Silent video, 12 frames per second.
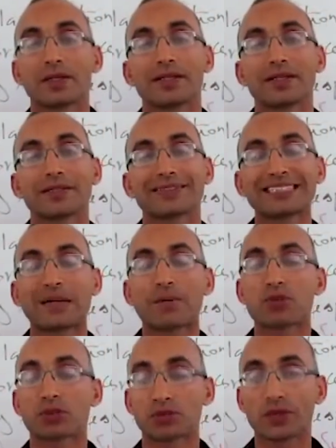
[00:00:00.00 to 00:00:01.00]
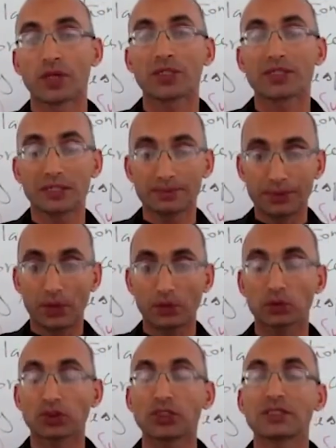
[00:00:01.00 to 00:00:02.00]
subgenre within
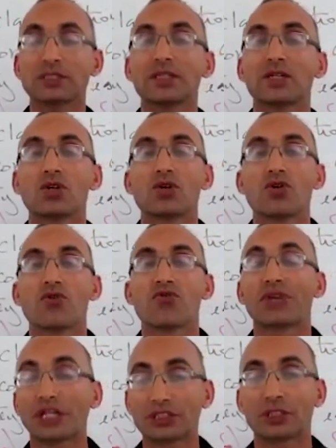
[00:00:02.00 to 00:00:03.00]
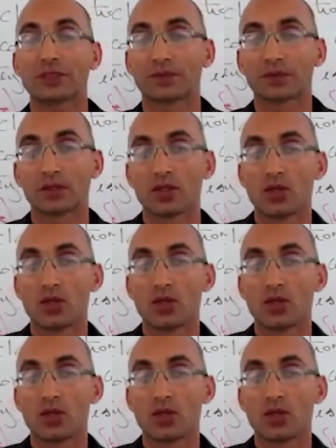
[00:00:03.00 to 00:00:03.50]
prose, which is fiction.